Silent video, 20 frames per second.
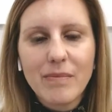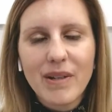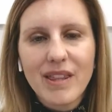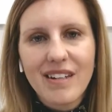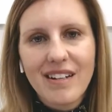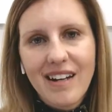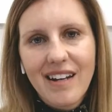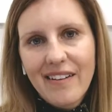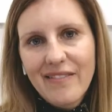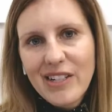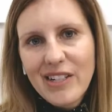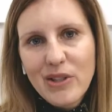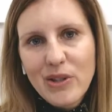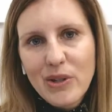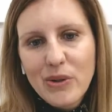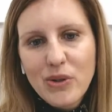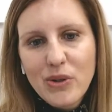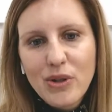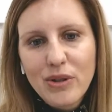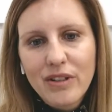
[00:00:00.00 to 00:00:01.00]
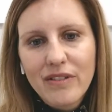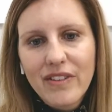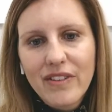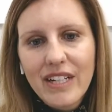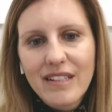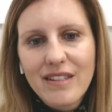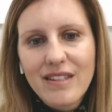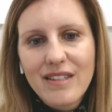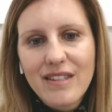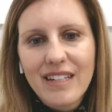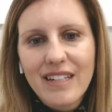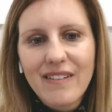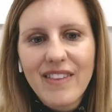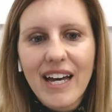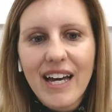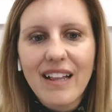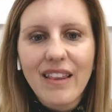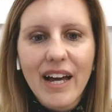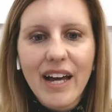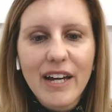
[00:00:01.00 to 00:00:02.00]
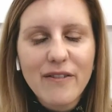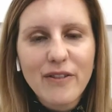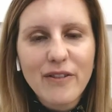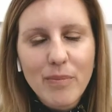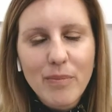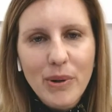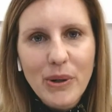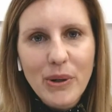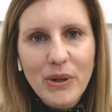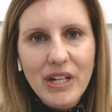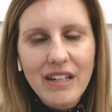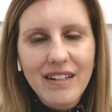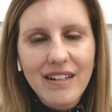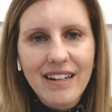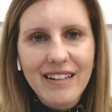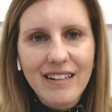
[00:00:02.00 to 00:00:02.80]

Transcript: but then having social events to give that live component